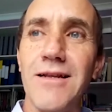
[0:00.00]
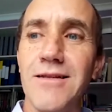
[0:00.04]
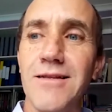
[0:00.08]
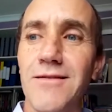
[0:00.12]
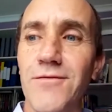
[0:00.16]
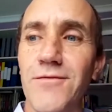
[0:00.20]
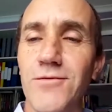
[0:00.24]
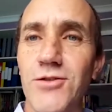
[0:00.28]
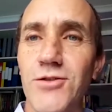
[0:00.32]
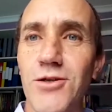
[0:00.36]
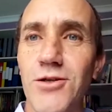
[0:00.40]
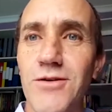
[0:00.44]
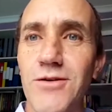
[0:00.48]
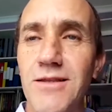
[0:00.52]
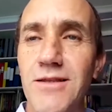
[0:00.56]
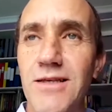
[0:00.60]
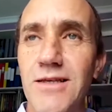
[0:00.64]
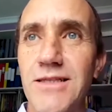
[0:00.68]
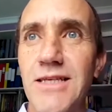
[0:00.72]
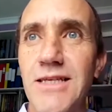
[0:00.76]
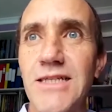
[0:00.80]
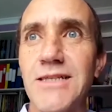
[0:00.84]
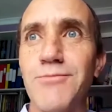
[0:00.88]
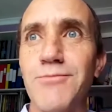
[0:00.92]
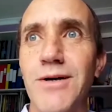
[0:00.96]
during the
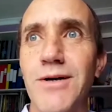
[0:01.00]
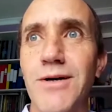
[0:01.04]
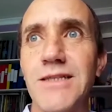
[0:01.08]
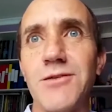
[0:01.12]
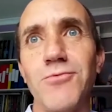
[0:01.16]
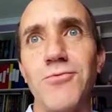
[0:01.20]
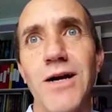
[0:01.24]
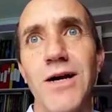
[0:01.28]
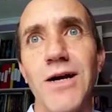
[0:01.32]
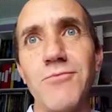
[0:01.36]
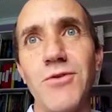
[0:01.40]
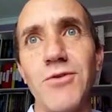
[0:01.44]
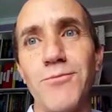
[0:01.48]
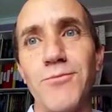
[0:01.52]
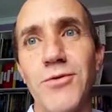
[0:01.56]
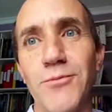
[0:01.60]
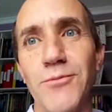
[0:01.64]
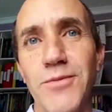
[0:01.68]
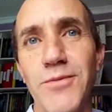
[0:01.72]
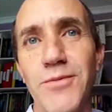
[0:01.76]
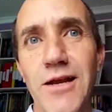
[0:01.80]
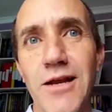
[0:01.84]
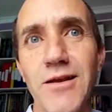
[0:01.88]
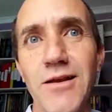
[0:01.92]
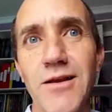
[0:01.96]
6 months while we're
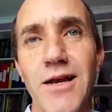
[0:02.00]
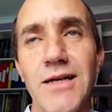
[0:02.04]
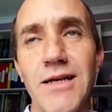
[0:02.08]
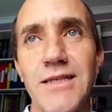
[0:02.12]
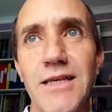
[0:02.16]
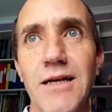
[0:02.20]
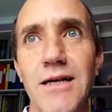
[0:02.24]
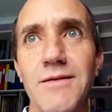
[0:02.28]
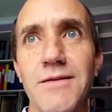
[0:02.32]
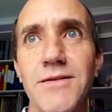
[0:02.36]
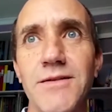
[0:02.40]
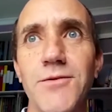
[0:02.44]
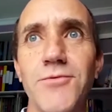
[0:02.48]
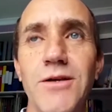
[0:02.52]
preparing ourselves,